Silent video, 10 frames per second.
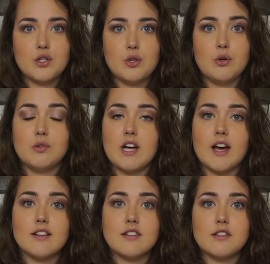to
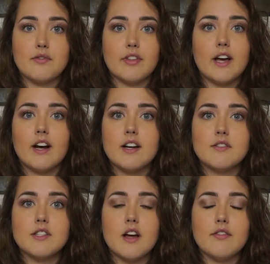test for that kind of
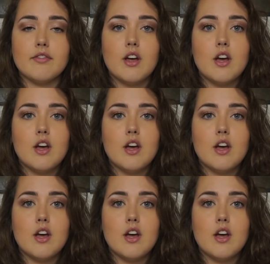stuff.